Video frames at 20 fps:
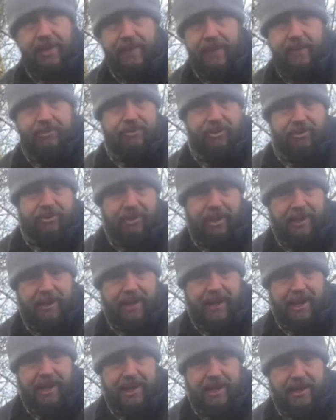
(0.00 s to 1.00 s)
that's just
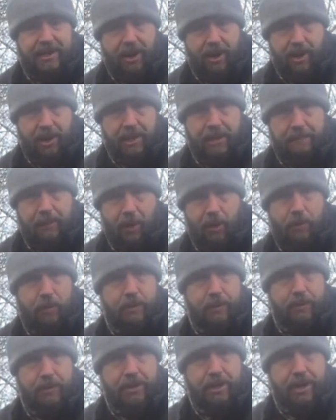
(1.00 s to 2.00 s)
like a garlic
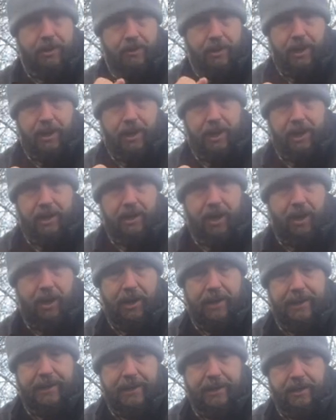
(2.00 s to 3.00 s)
bulb, you know, a
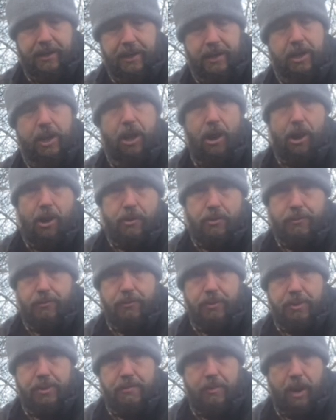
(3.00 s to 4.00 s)
garlic clove
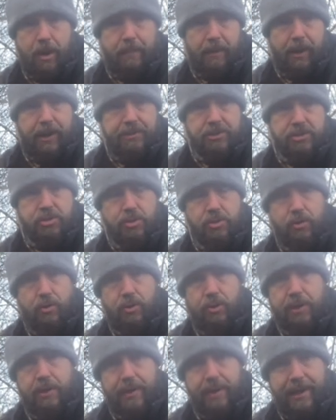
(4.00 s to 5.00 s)
that you might buy in the
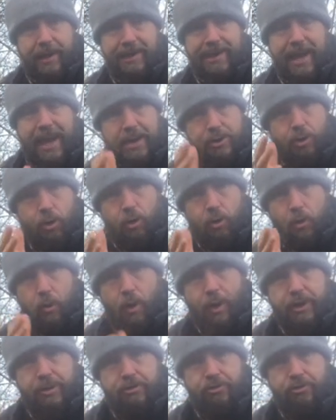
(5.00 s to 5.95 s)
store. Again, not quite as